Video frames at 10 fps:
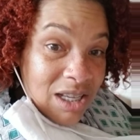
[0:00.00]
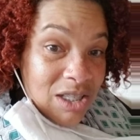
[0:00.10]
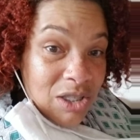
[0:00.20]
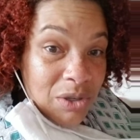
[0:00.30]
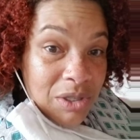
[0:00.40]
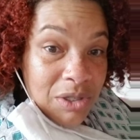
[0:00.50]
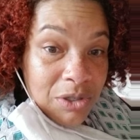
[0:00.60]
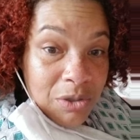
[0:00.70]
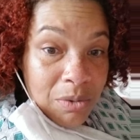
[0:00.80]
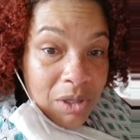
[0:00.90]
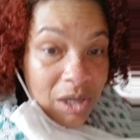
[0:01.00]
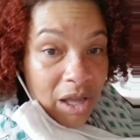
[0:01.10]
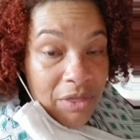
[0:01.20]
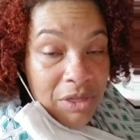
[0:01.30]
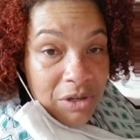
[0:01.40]
So the surgeon will look
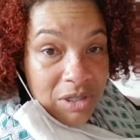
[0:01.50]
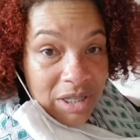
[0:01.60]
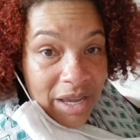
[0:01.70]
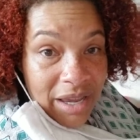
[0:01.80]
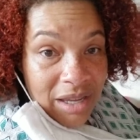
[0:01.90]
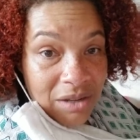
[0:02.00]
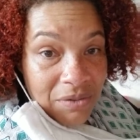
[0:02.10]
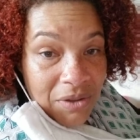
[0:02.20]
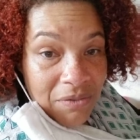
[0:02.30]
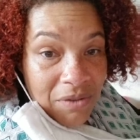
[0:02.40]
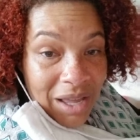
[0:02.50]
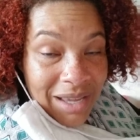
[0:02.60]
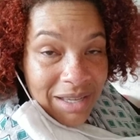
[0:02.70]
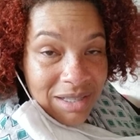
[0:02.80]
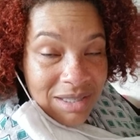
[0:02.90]
on Thursday, and if he
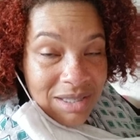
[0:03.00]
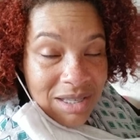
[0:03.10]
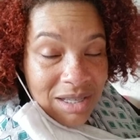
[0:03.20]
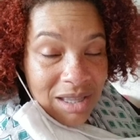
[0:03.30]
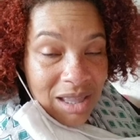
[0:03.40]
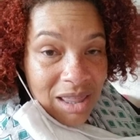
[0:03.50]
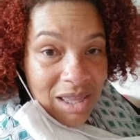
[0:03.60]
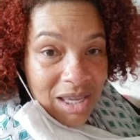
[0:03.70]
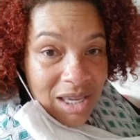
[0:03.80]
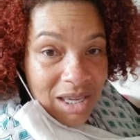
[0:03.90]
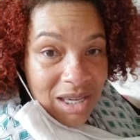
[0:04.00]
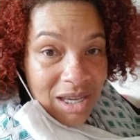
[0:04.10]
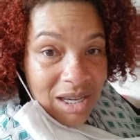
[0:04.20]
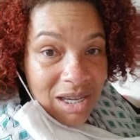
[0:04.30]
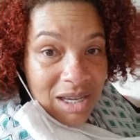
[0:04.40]
finds the
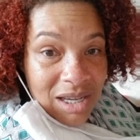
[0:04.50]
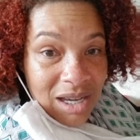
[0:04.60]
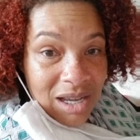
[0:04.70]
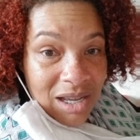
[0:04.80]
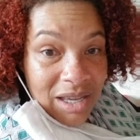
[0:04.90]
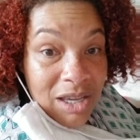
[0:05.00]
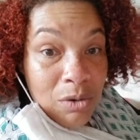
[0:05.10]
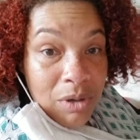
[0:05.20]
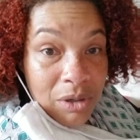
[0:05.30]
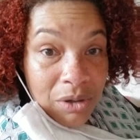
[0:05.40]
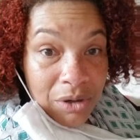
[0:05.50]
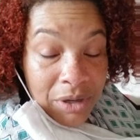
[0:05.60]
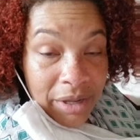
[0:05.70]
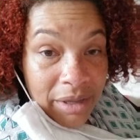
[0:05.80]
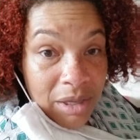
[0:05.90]
inguinal
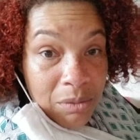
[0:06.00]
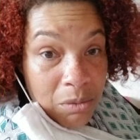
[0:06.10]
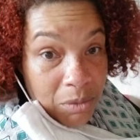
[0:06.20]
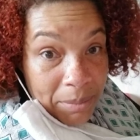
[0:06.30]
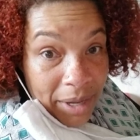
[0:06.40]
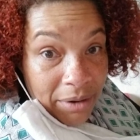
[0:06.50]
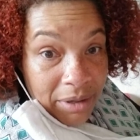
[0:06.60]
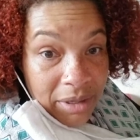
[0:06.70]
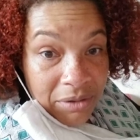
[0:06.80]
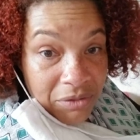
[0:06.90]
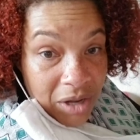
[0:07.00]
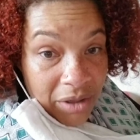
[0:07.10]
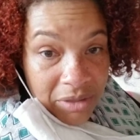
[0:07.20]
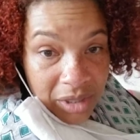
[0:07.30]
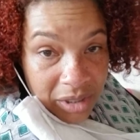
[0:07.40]
hernia, he will repair it. If
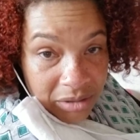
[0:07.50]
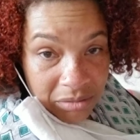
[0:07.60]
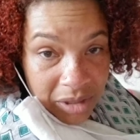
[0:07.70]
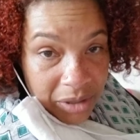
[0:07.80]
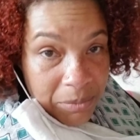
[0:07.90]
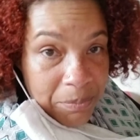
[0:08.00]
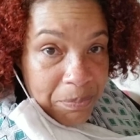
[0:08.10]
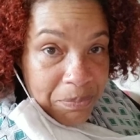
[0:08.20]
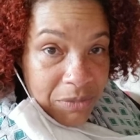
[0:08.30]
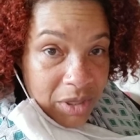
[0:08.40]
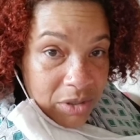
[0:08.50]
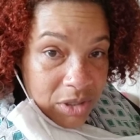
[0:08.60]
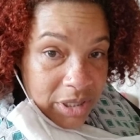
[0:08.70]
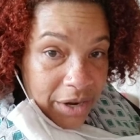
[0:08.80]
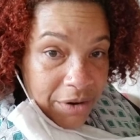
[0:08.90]
not, then, he'll
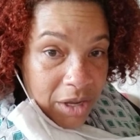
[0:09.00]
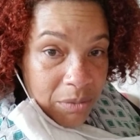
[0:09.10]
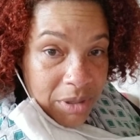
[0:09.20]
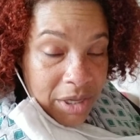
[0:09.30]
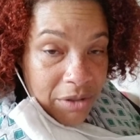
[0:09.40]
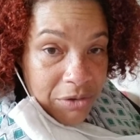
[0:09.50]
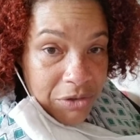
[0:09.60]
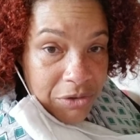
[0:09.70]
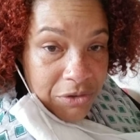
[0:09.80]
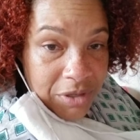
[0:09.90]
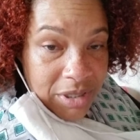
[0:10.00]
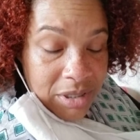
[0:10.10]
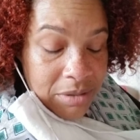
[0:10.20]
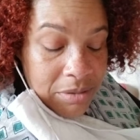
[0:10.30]
just carry on with the other surgeries.